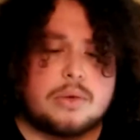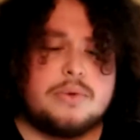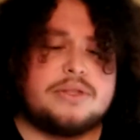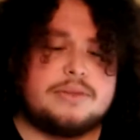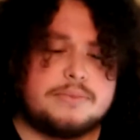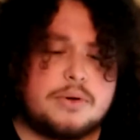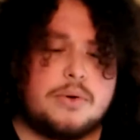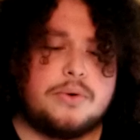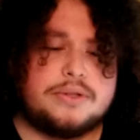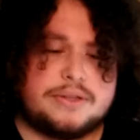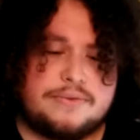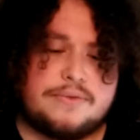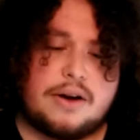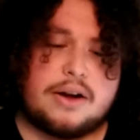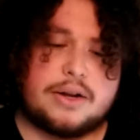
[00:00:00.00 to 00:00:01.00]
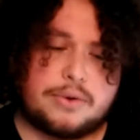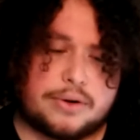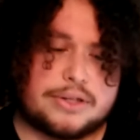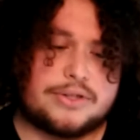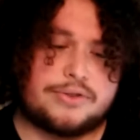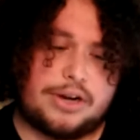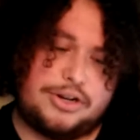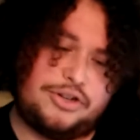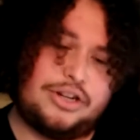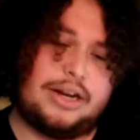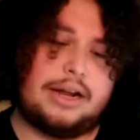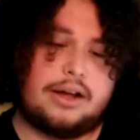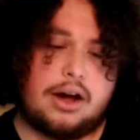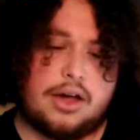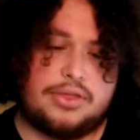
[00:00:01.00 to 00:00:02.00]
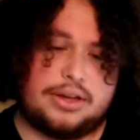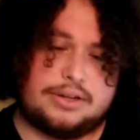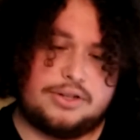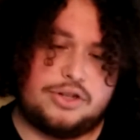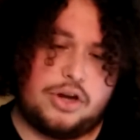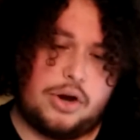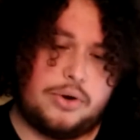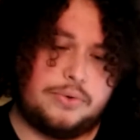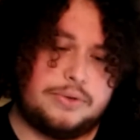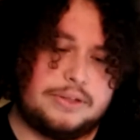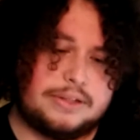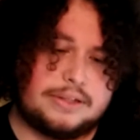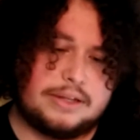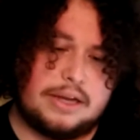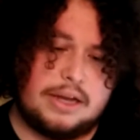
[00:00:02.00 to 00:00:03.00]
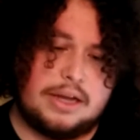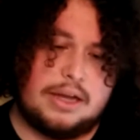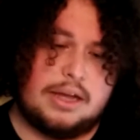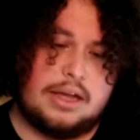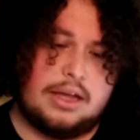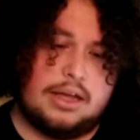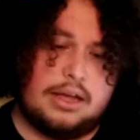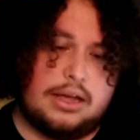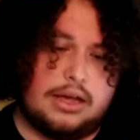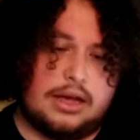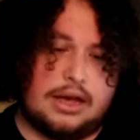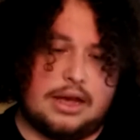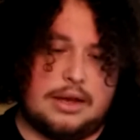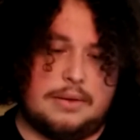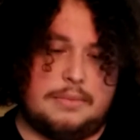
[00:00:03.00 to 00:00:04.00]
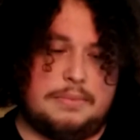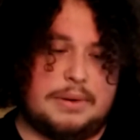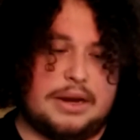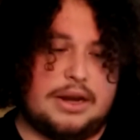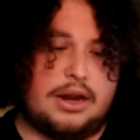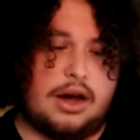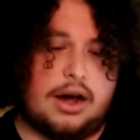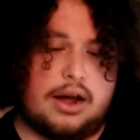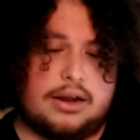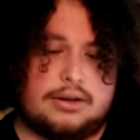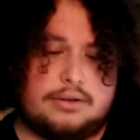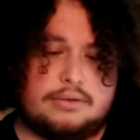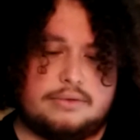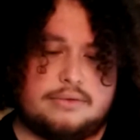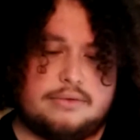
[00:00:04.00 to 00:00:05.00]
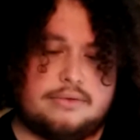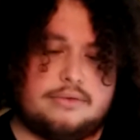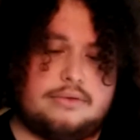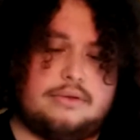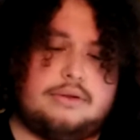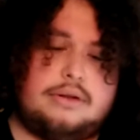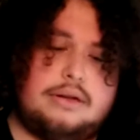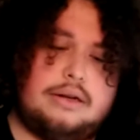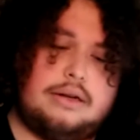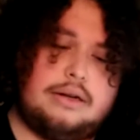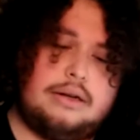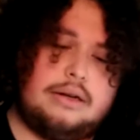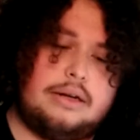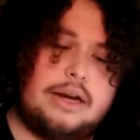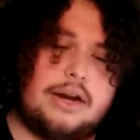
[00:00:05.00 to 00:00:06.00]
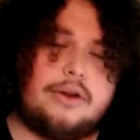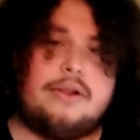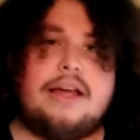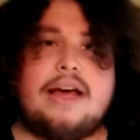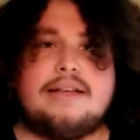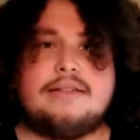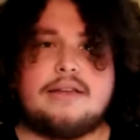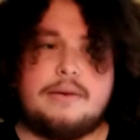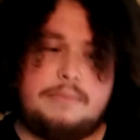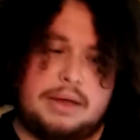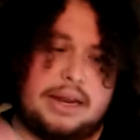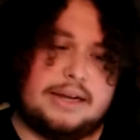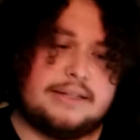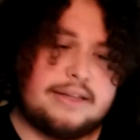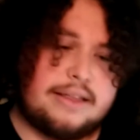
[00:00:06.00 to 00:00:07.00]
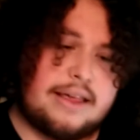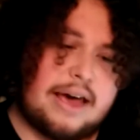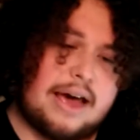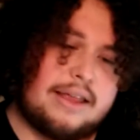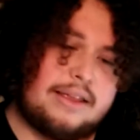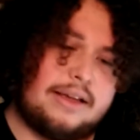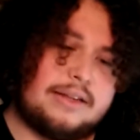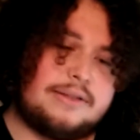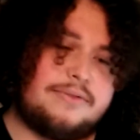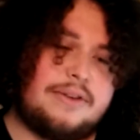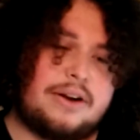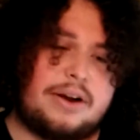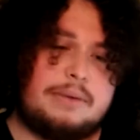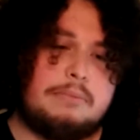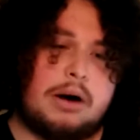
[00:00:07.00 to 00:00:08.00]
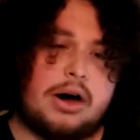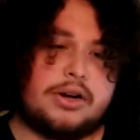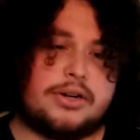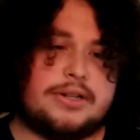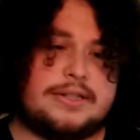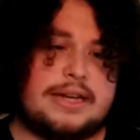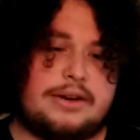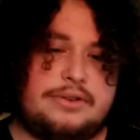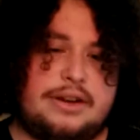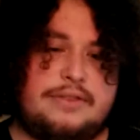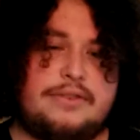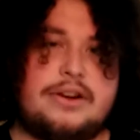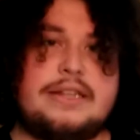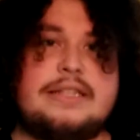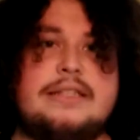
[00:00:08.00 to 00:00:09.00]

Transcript: with some cool symphonic orchestration and Gothic tones, but not nearly as committing to that. It's a very modern sounding, very